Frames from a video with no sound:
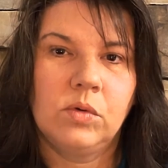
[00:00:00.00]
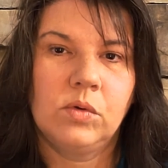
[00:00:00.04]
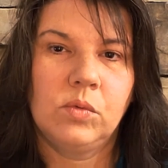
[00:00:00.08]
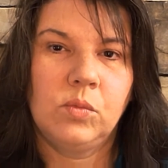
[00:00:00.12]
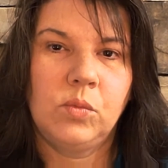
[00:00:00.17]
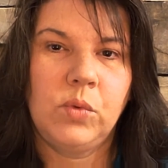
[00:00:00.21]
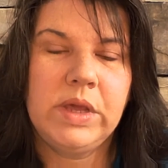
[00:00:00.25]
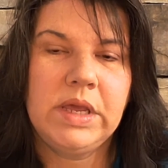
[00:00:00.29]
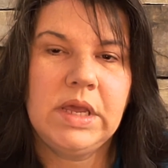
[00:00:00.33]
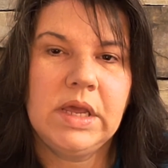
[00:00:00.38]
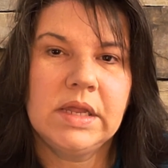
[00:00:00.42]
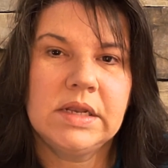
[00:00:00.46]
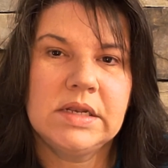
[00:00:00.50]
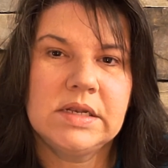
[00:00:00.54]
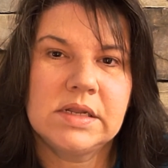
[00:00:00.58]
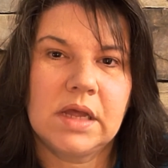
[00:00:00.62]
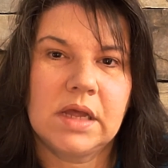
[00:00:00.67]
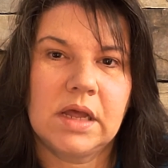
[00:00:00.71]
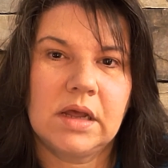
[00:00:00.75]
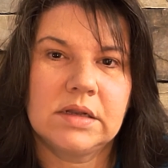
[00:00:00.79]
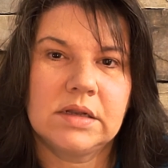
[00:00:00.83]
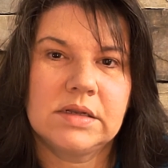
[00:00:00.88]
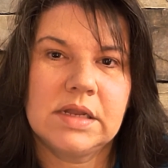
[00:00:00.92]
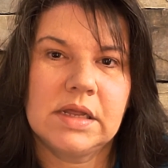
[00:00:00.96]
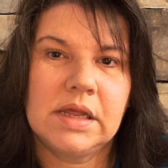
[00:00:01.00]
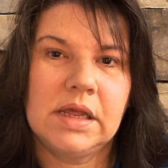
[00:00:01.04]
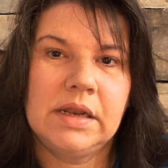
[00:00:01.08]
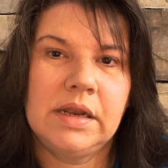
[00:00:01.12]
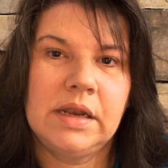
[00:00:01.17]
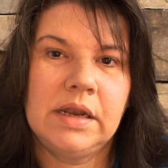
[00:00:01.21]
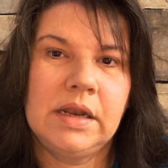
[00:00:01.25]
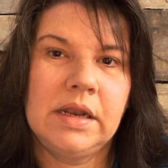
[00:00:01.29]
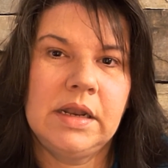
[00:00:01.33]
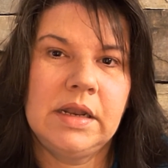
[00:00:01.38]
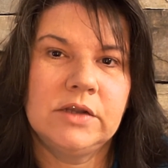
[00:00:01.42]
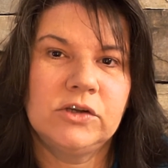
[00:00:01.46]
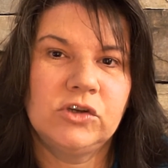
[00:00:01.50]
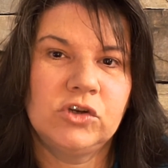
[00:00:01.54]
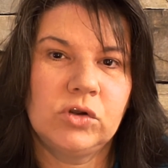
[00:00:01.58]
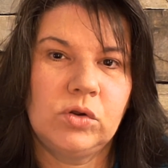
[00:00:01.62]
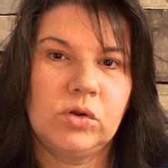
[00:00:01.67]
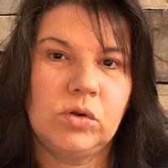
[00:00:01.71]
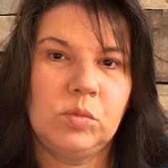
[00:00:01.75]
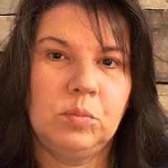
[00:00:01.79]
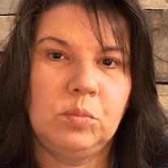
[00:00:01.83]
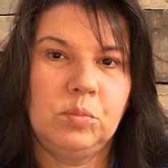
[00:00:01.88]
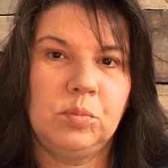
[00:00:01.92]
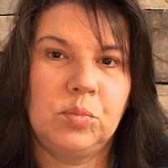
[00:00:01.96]
We conduct an
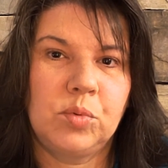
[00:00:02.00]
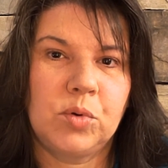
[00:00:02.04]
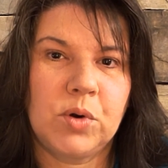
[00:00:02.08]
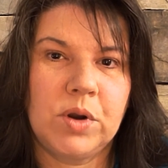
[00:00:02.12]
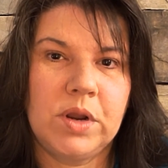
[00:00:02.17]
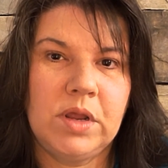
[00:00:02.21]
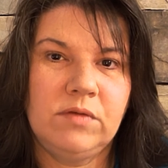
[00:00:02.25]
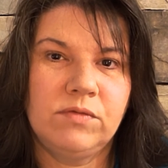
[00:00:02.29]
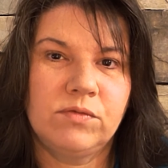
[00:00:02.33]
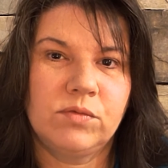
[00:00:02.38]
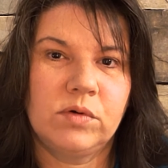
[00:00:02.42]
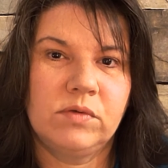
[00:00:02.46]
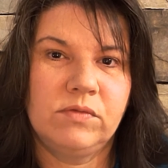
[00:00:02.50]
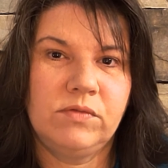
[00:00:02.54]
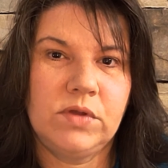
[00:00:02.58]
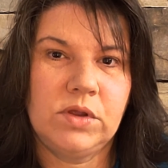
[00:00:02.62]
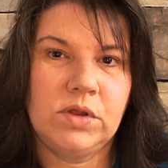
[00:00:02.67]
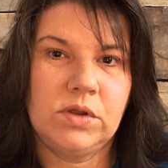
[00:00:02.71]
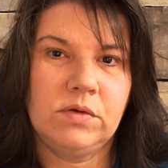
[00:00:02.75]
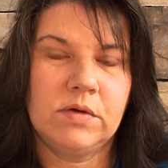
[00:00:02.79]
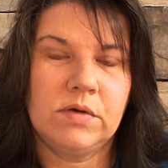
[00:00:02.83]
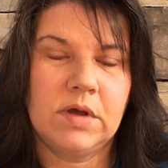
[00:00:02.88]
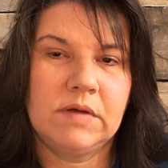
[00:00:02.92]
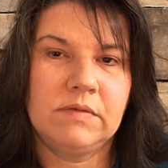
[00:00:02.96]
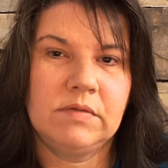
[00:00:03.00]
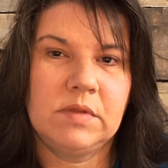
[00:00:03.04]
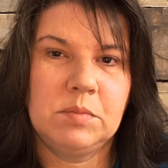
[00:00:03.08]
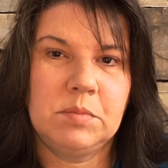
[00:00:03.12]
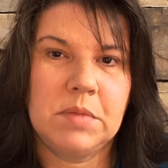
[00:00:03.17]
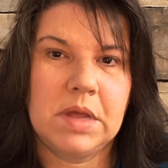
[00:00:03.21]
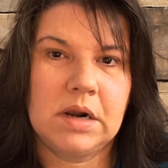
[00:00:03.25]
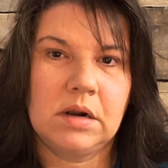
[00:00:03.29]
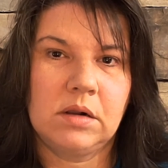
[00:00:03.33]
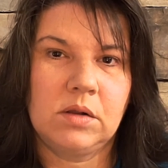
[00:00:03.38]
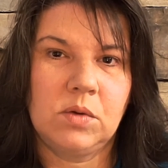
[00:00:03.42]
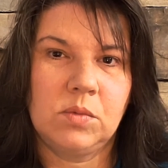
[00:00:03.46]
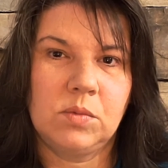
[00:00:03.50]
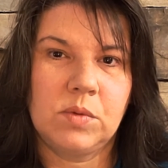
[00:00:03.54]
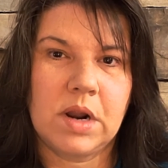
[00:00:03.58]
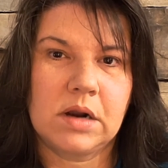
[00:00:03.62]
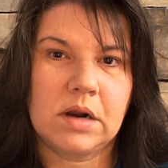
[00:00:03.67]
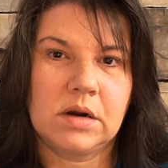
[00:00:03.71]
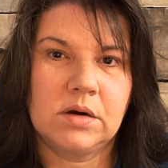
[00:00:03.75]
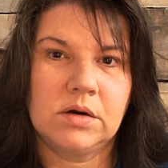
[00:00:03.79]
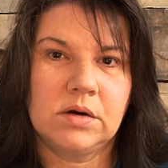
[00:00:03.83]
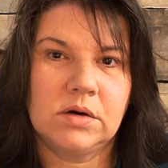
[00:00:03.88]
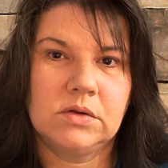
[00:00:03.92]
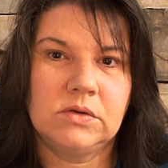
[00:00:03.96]
initial brief review of the medical
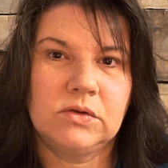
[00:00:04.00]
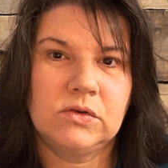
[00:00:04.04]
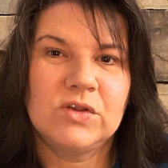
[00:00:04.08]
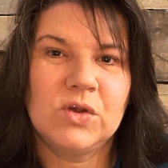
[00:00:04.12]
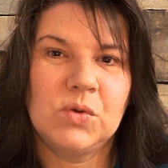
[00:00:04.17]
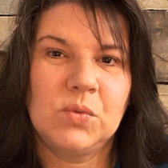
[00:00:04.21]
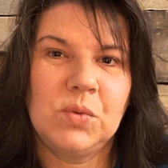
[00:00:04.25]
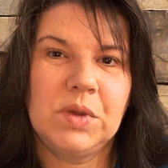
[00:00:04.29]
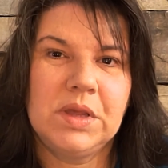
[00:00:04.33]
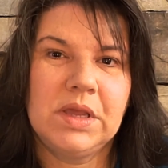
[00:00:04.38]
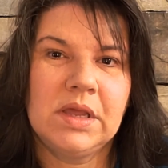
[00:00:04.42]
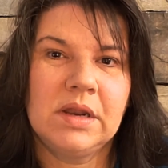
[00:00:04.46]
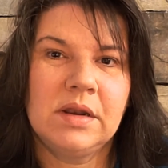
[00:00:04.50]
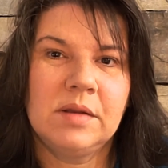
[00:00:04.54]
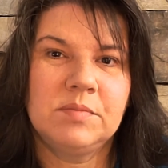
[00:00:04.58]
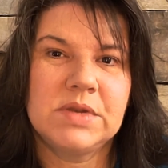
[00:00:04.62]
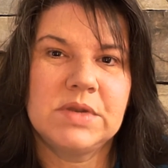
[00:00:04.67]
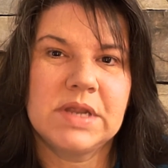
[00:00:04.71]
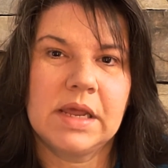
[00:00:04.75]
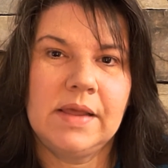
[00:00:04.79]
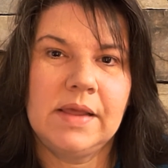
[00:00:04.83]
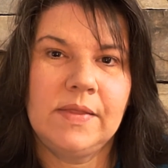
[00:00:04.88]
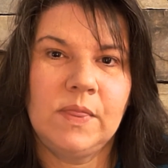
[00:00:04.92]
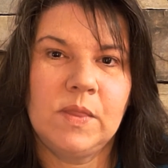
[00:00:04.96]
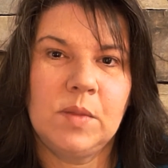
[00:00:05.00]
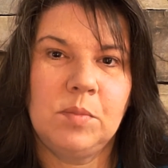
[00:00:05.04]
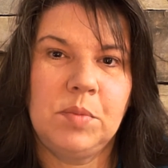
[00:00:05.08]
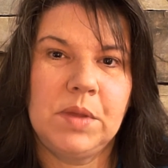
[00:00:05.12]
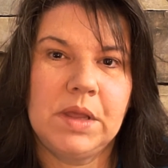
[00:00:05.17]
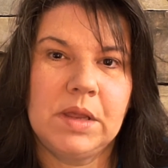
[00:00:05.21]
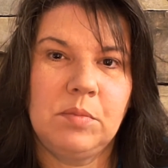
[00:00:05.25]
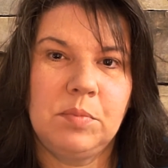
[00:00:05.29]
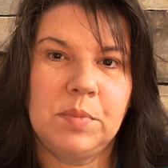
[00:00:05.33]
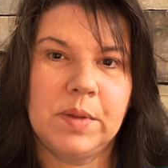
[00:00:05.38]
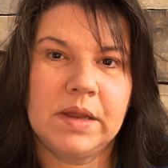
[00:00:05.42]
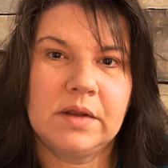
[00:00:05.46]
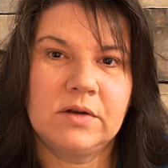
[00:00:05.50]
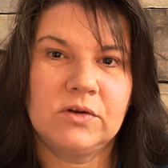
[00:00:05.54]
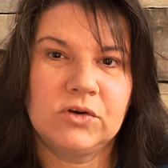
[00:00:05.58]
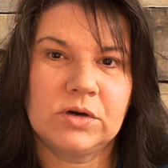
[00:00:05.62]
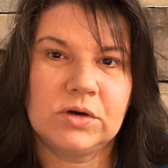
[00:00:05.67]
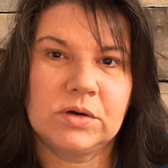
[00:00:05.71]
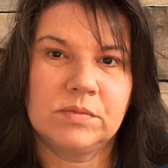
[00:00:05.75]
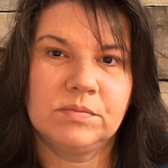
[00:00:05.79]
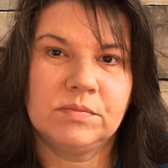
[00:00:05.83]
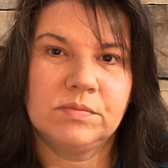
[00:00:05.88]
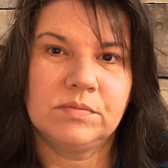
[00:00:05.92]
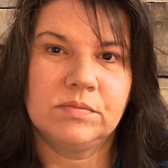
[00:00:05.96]
record so we can obtain the big
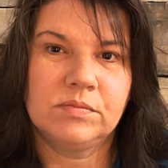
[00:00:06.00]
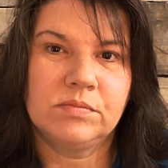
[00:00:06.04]
picture.